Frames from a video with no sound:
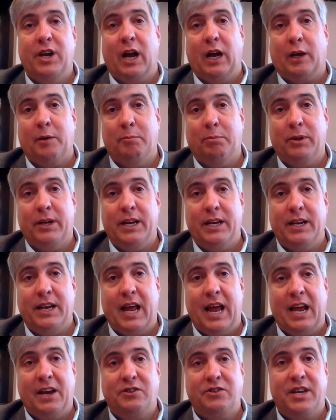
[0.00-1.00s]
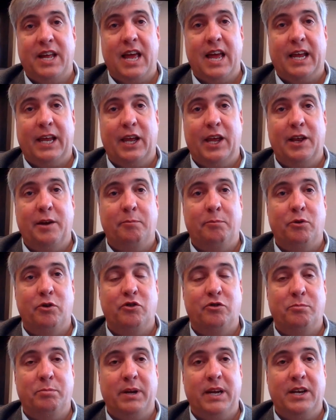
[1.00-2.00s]
not complete in hashtag in
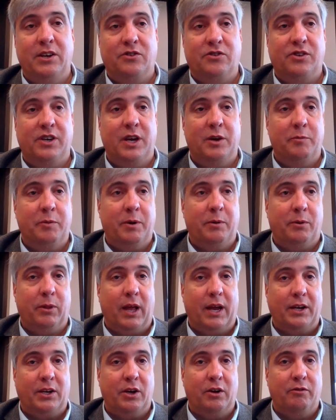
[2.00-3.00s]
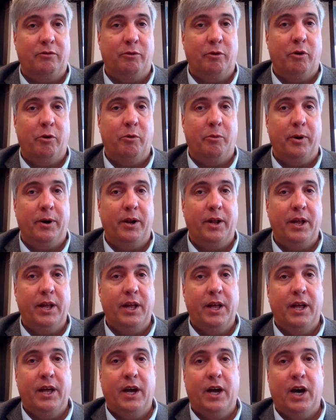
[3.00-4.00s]
Bruce Beach, and we would like to go forward
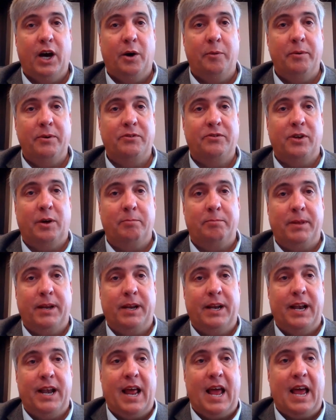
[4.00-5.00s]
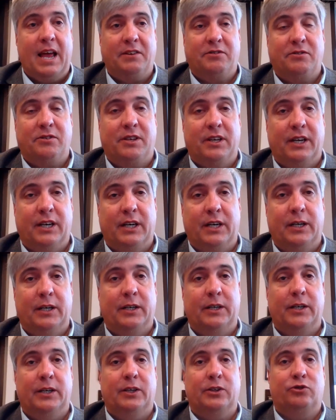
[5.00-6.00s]
with something and ask
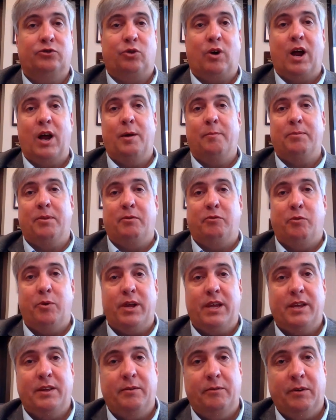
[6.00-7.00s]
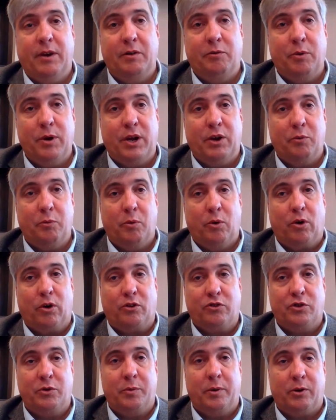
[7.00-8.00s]
Triumph if we can
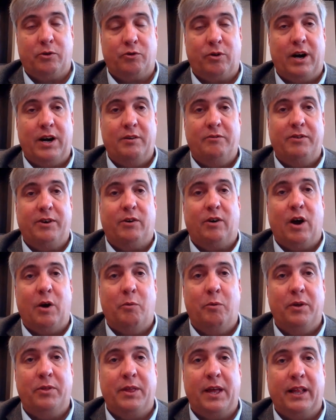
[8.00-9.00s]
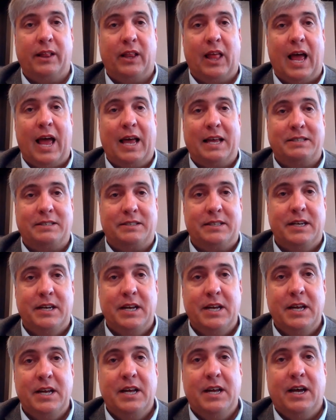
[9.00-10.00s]
work. So we're trying to figure out what that last
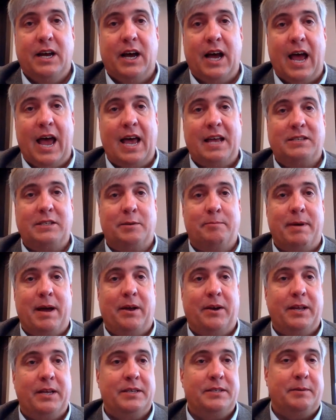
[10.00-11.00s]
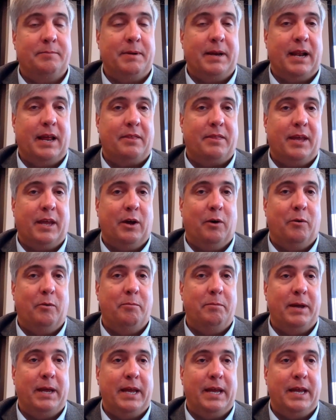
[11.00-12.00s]
ask amount is. I mean, I think it will
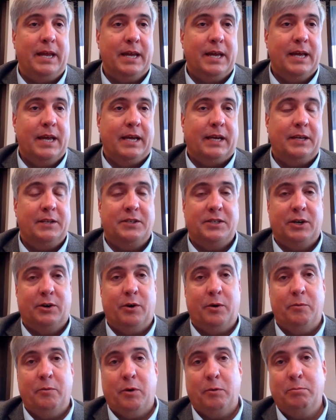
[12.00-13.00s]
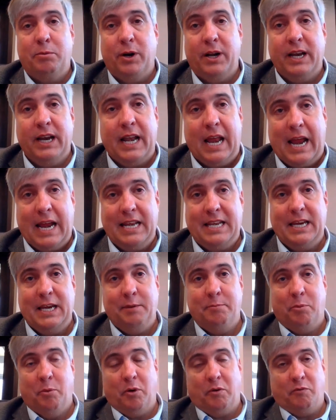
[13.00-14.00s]
be, considering we're putting in
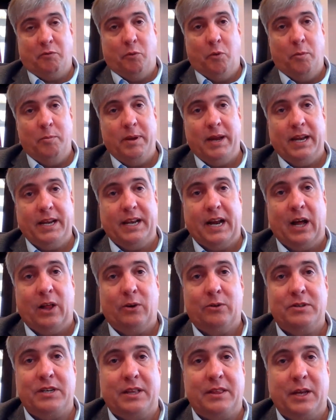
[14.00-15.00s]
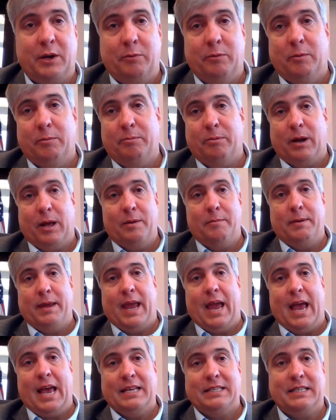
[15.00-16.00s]
$18.4 million, I think we'll probably
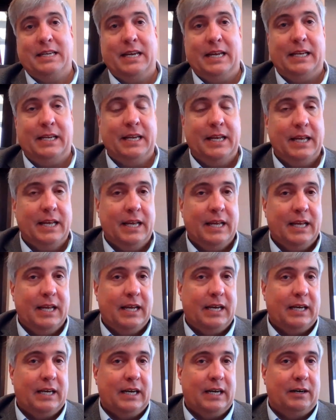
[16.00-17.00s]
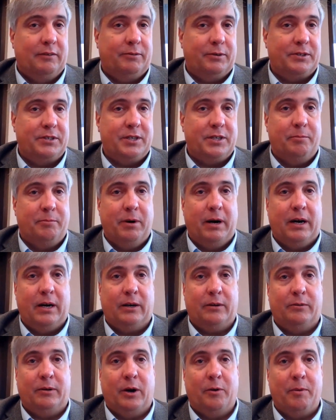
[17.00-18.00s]
be asking for
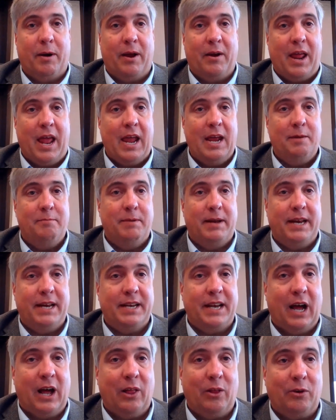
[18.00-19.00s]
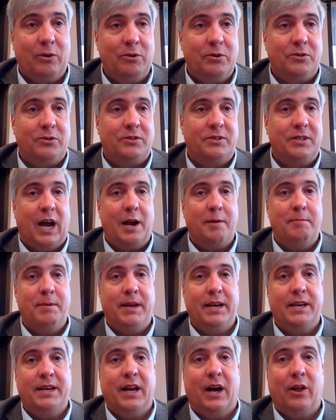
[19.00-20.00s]
somewhere around $8 million, $9
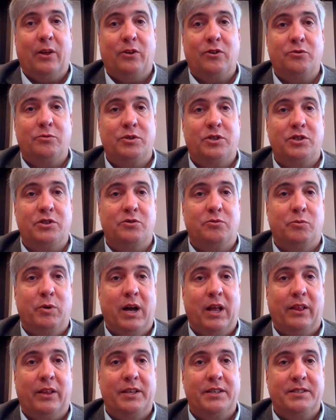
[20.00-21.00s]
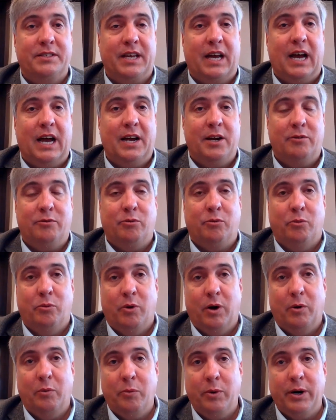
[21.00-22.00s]
million, which is well inside of
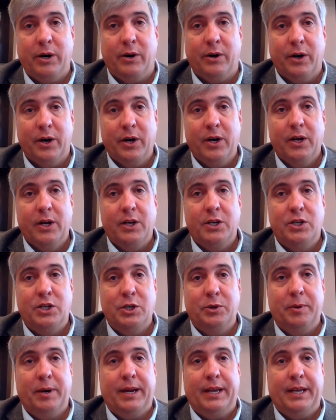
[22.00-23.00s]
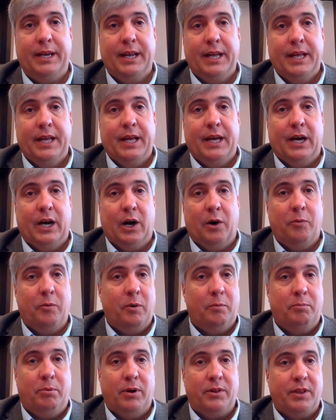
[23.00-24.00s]
what we're doing.
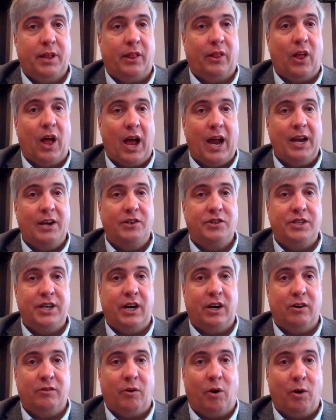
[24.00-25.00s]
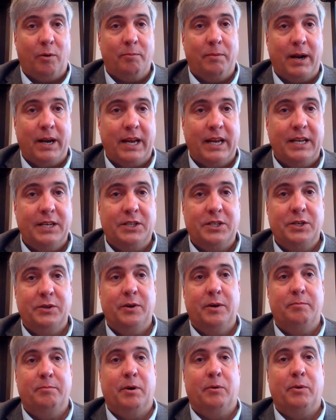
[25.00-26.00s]
We're putting the lion's share of our money
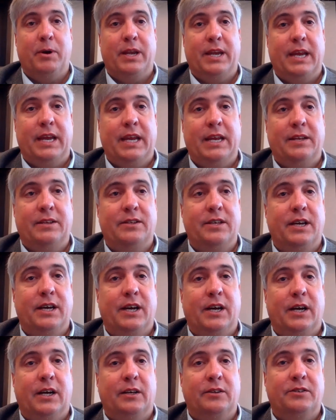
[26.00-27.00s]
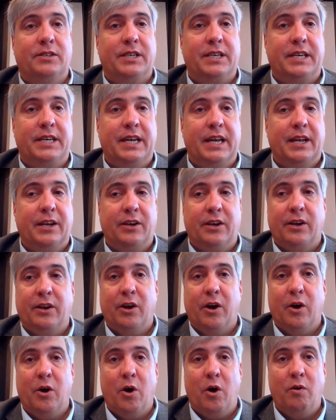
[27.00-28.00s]
into it, but we need to get
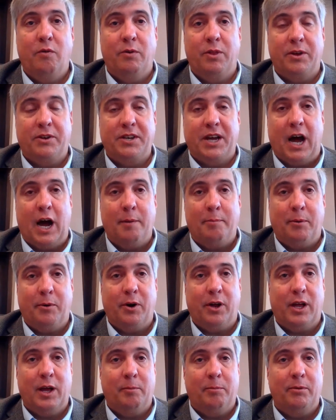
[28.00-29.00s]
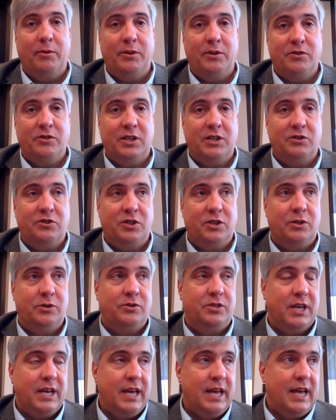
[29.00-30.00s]
over the top on a couple of these
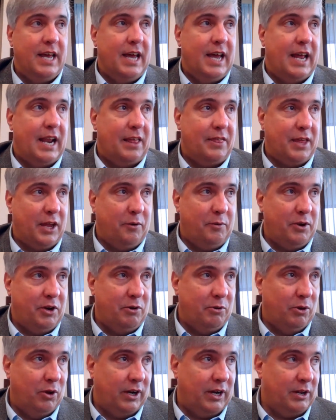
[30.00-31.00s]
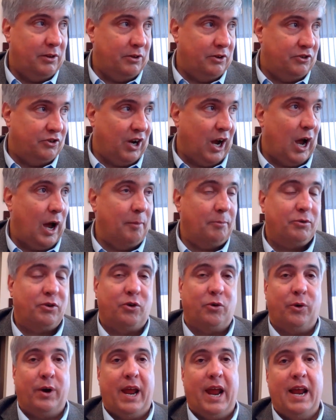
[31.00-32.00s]
issues. And I think when you look at the jobs
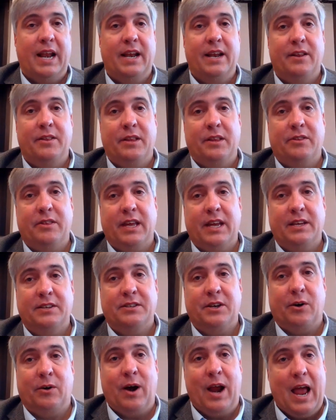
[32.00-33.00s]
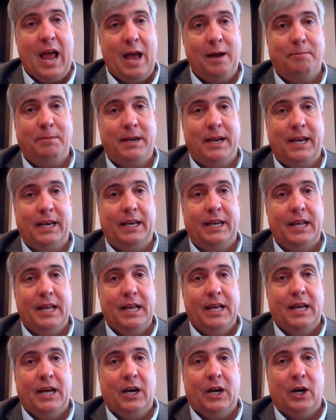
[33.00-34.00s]
created and the things that are happening,
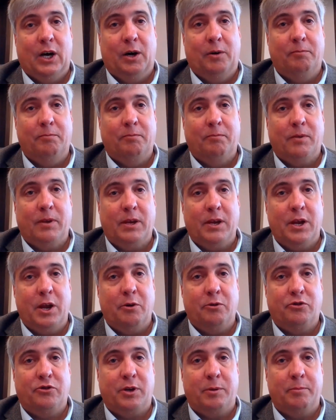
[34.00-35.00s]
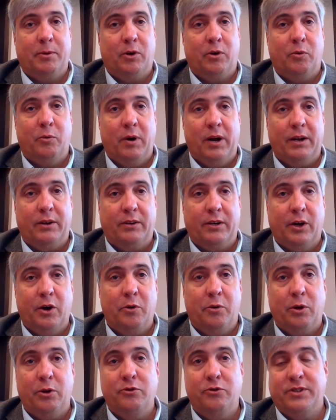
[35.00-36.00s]
you know, similar to what
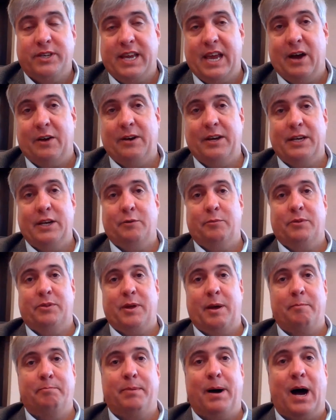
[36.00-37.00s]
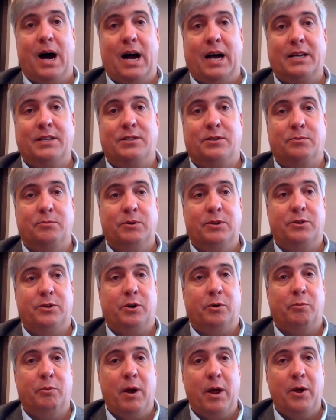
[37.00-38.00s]
Okaloosa County did with that box with
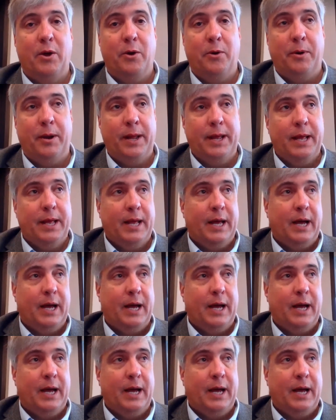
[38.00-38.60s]
their road,